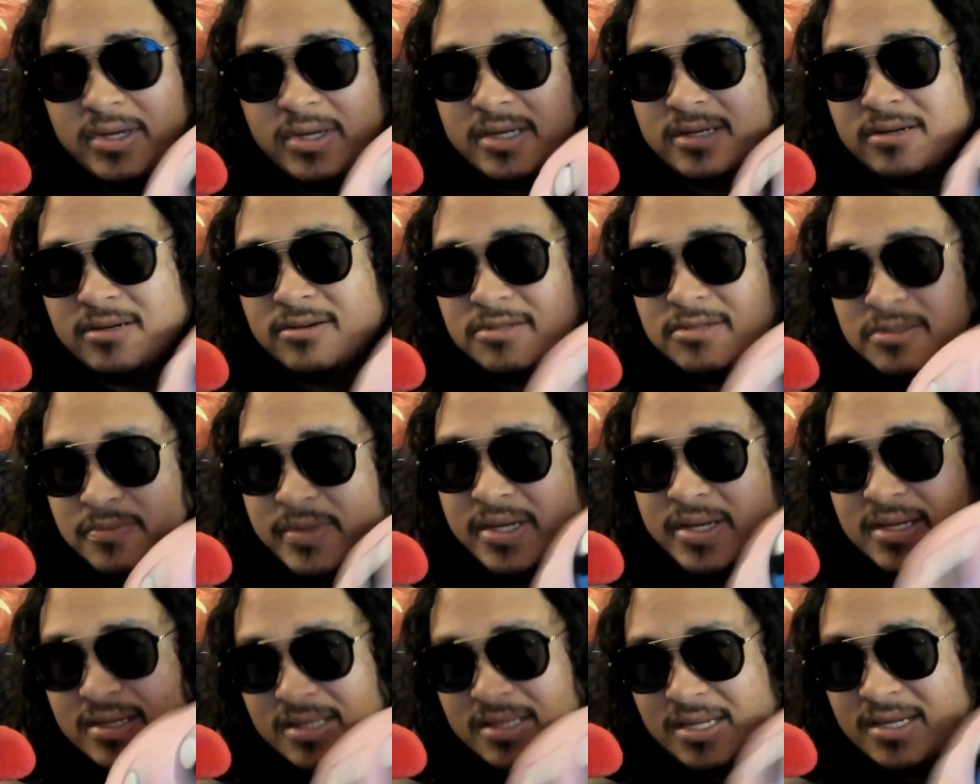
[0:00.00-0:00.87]
can also
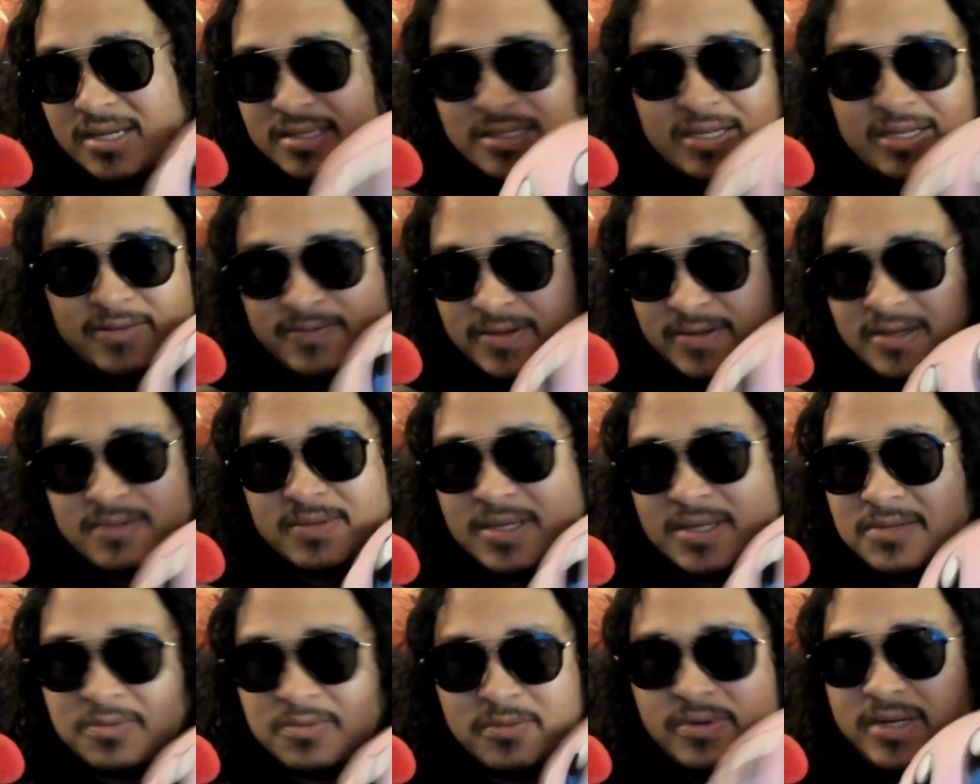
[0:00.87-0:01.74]
make it less effed up.
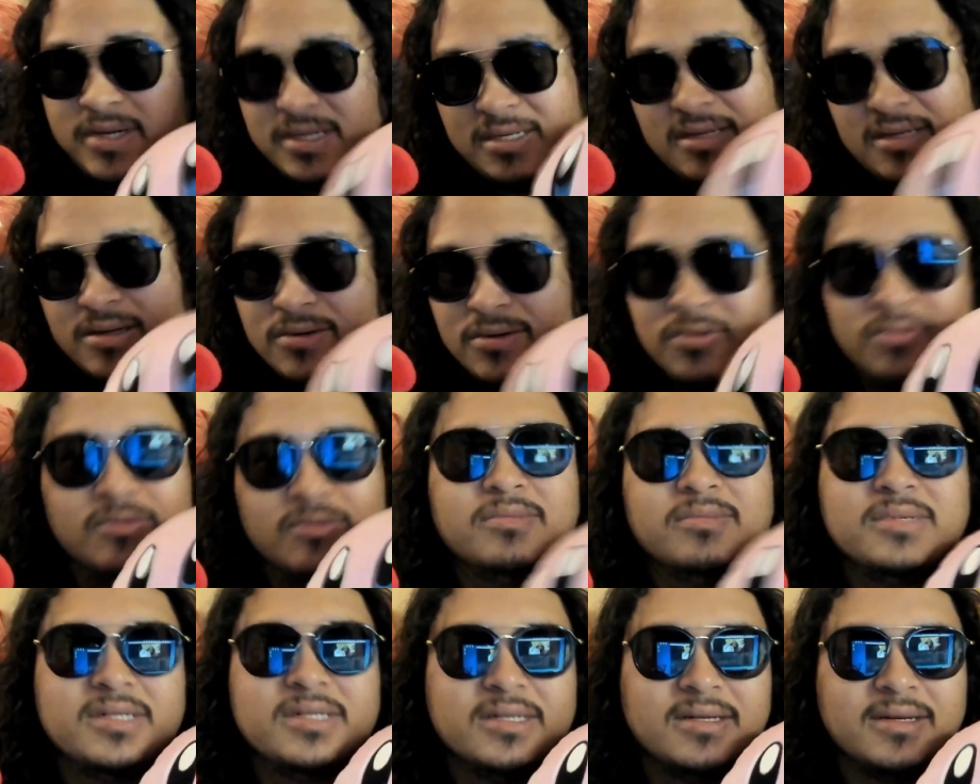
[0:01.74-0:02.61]
That's what we can do.
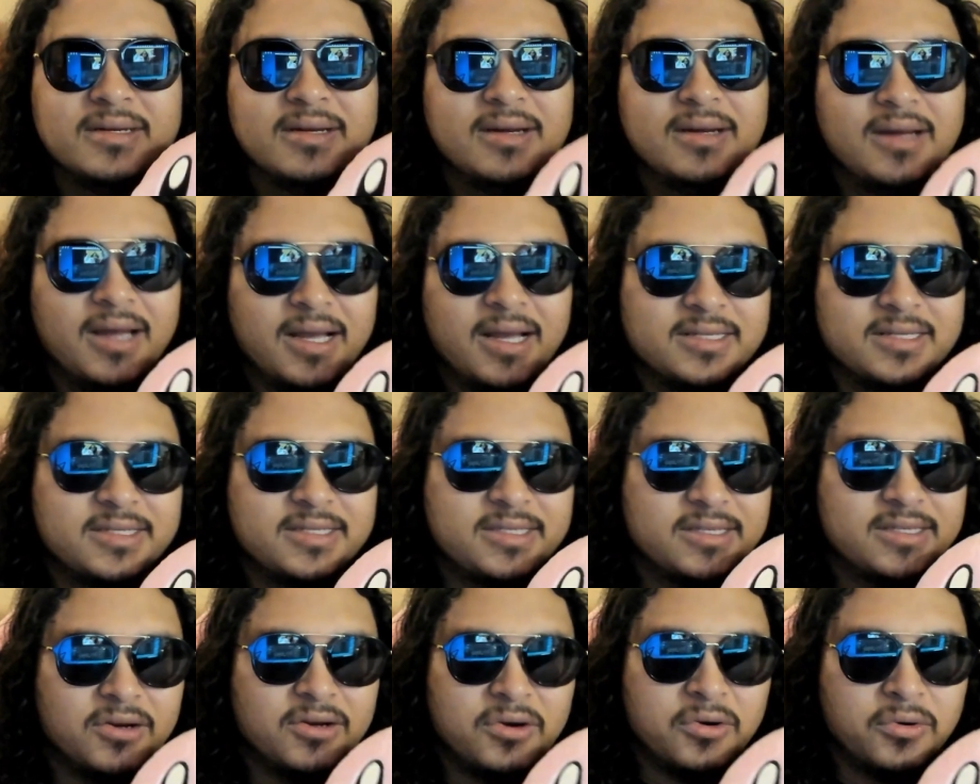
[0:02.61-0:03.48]
And
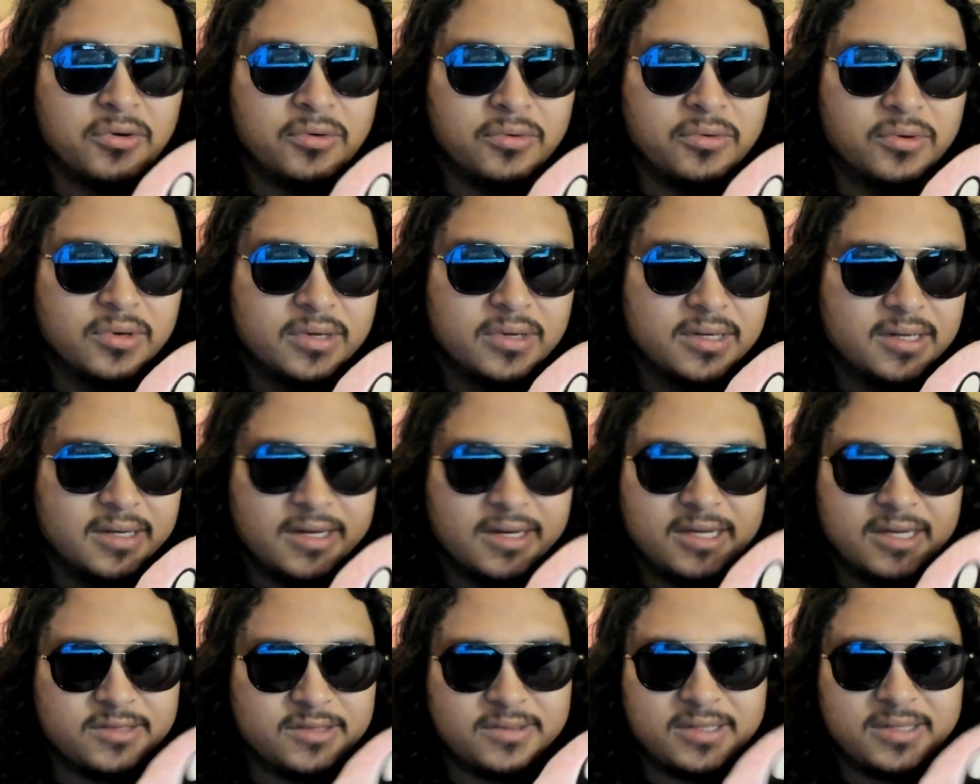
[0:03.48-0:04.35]
so
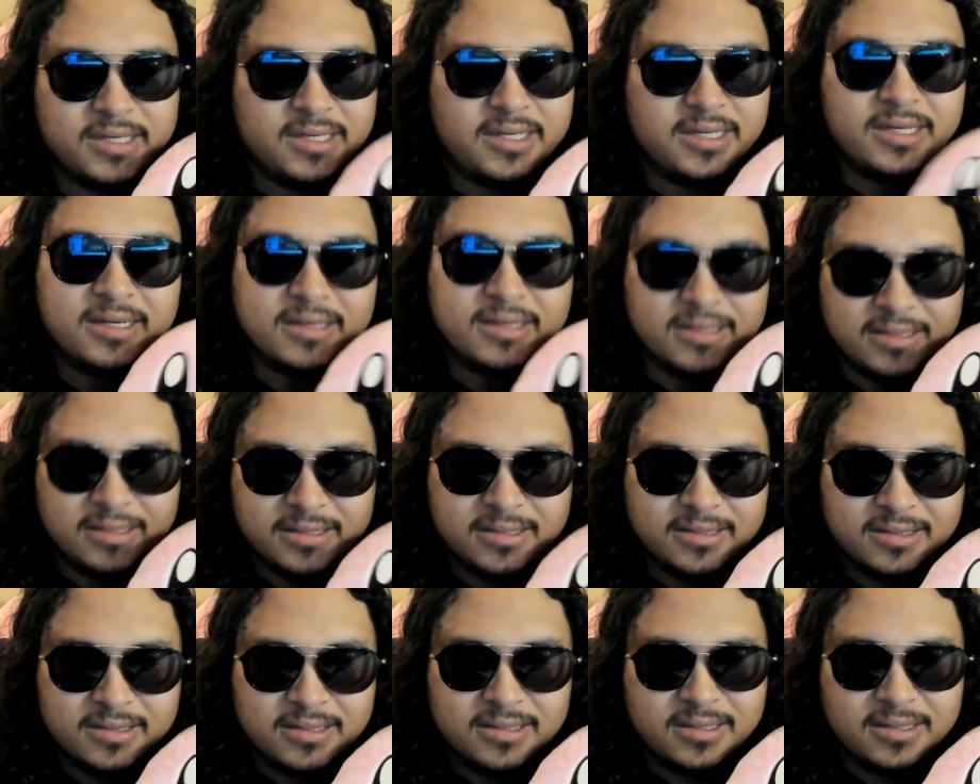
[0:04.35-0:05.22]
that's what I did.
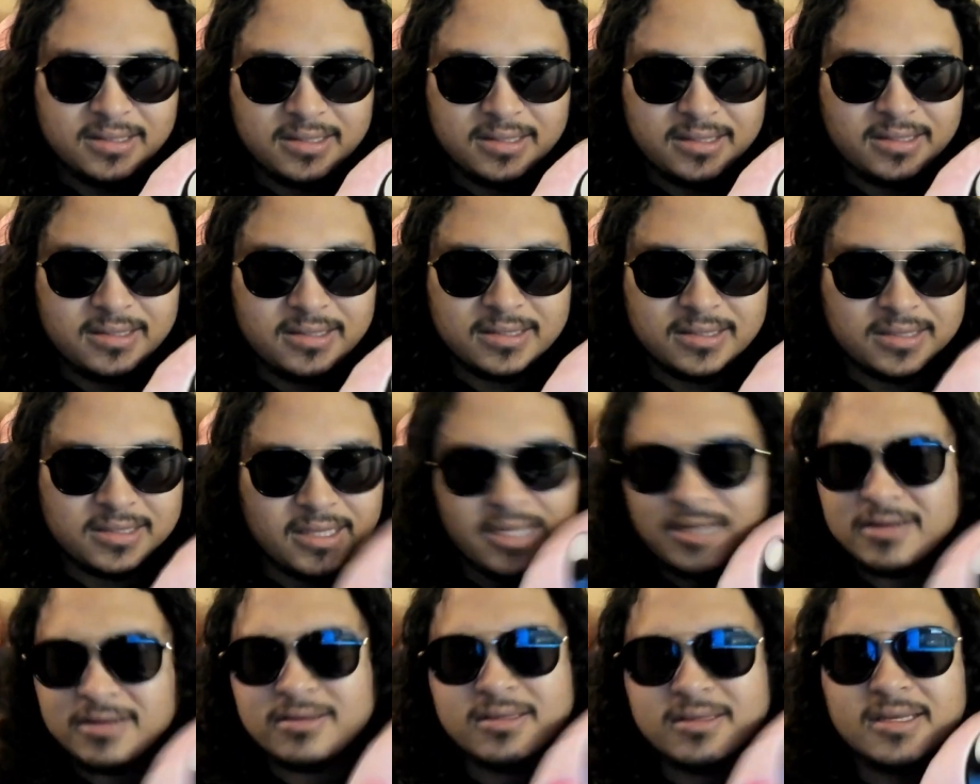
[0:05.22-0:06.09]
And this
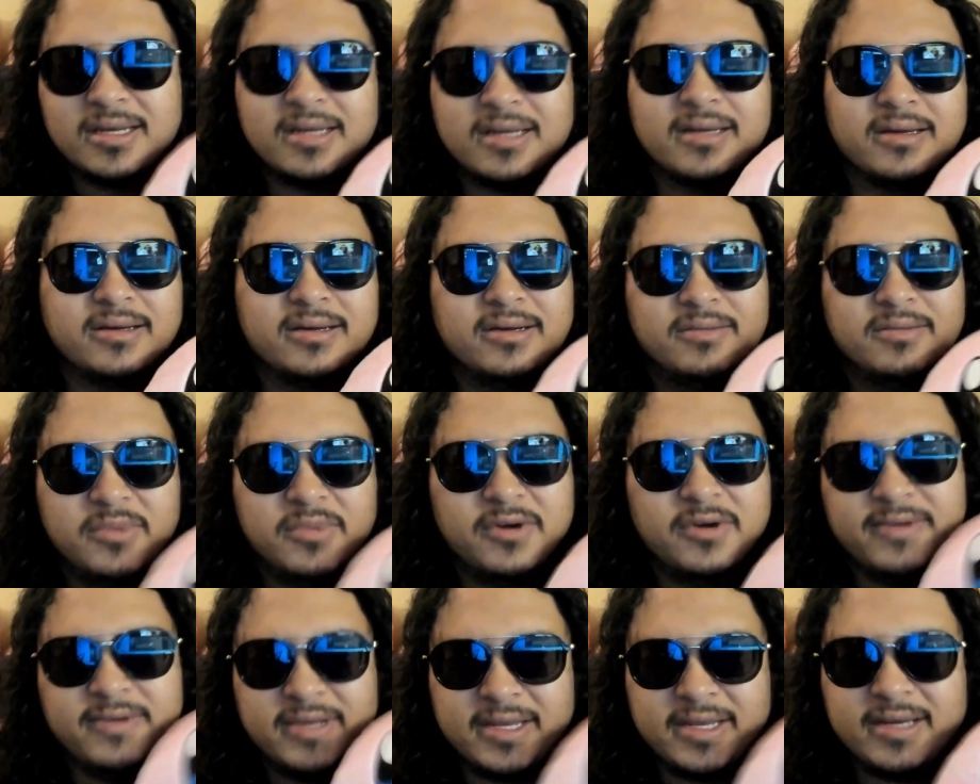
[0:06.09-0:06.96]
little thing,
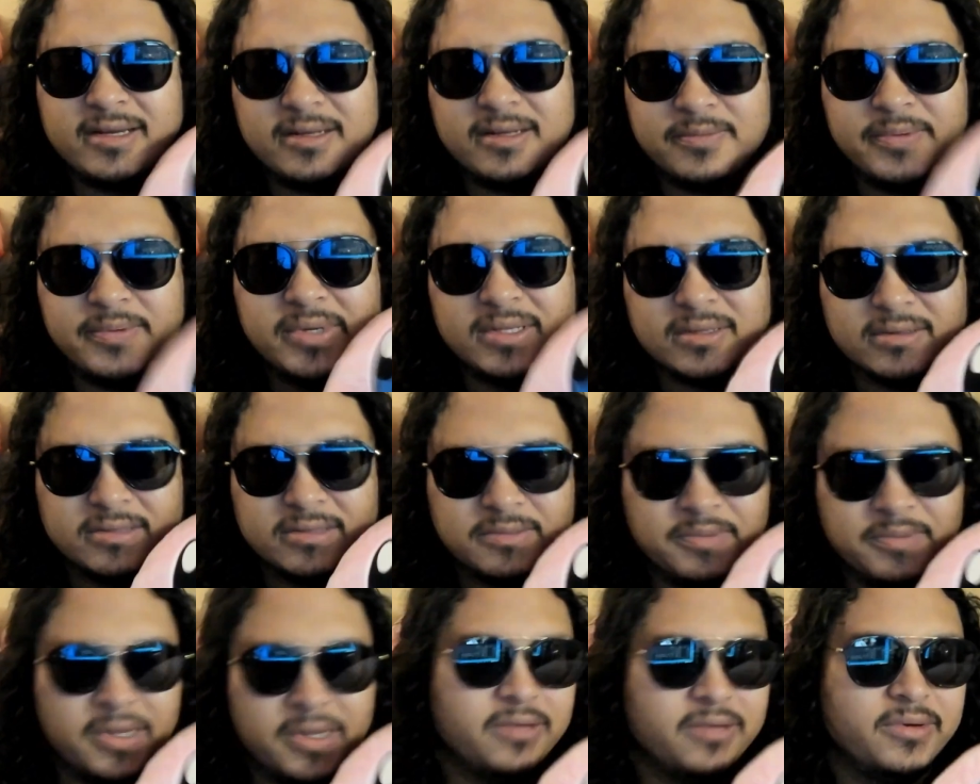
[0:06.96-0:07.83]
moving caterpillars.
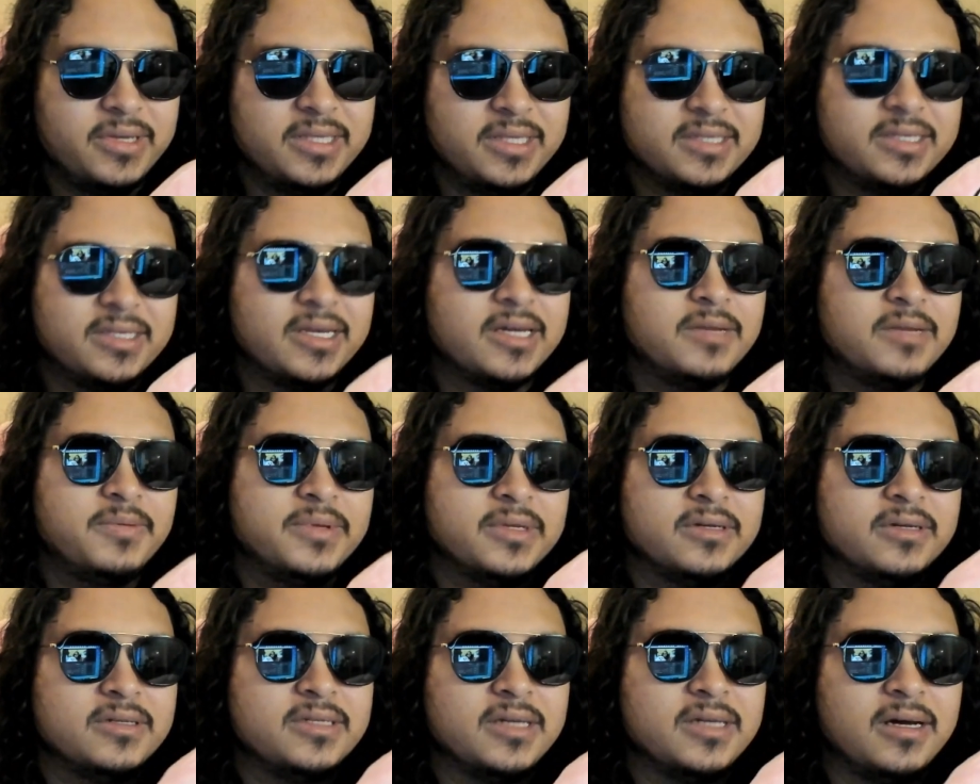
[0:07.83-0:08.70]
By the way, these
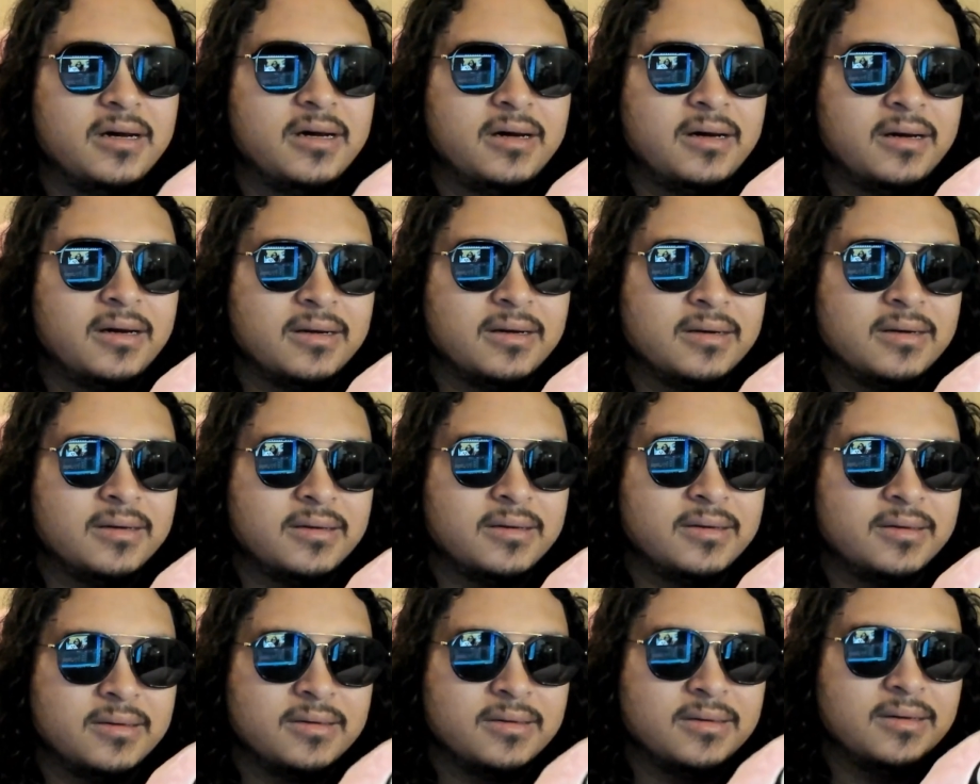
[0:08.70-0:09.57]
caterpillars
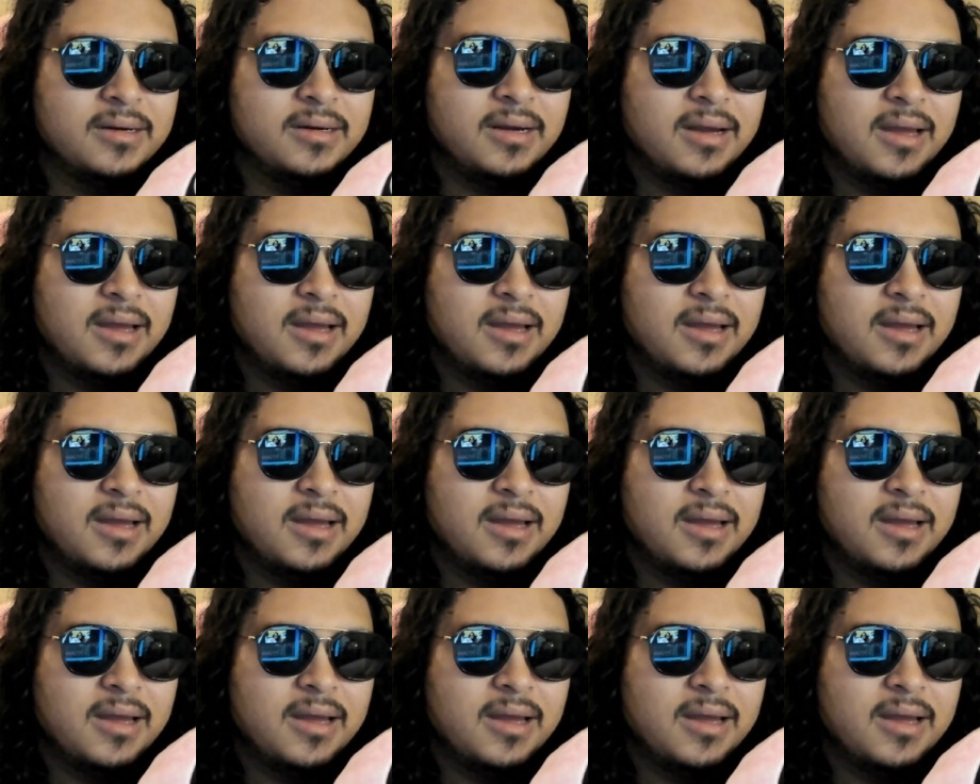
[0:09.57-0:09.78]
are